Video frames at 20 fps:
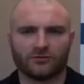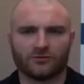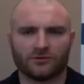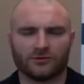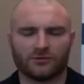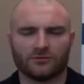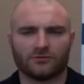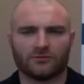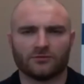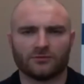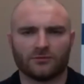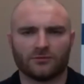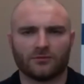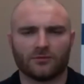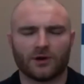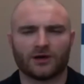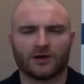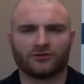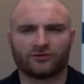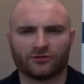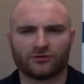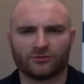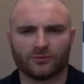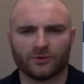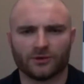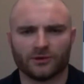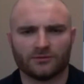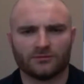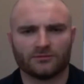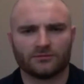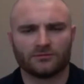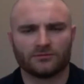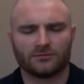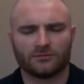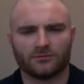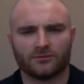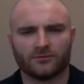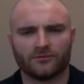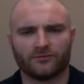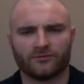You know, why shouldn't we?
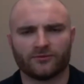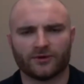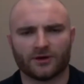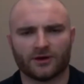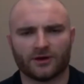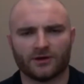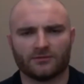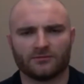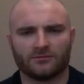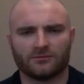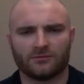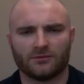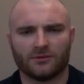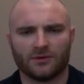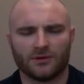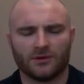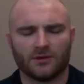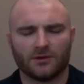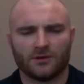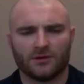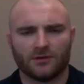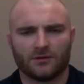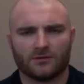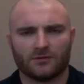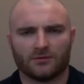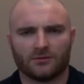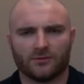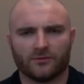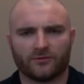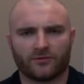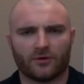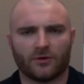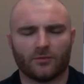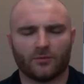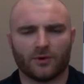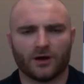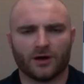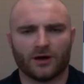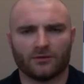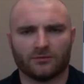We've gone
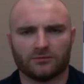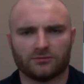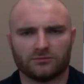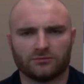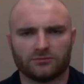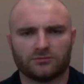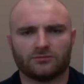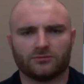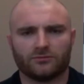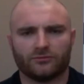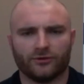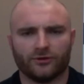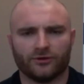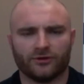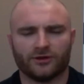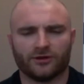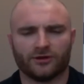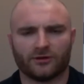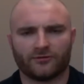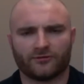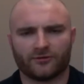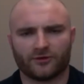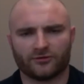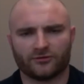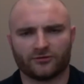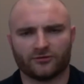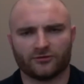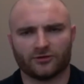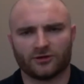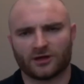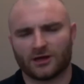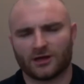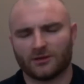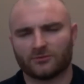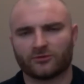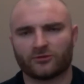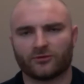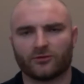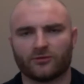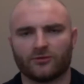well, really, in our first two
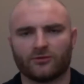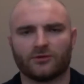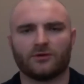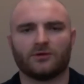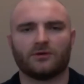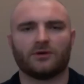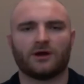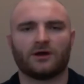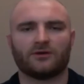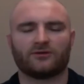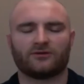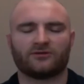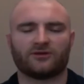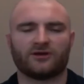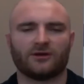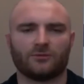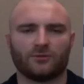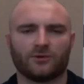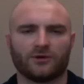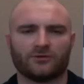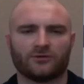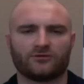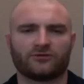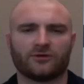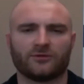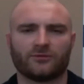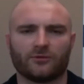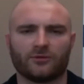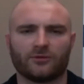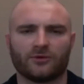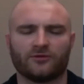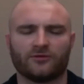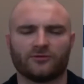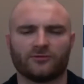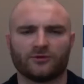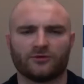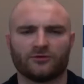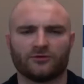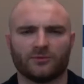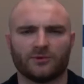games, although, as I said, Wales slipped away from
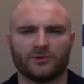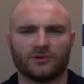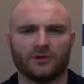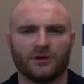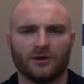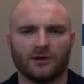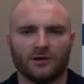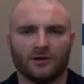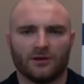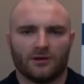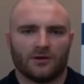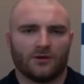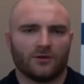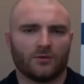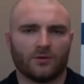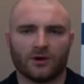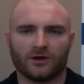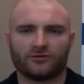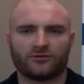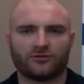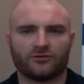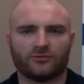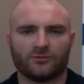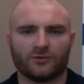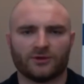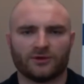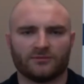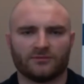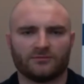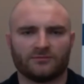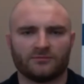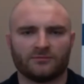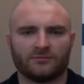us. But why shouldn't we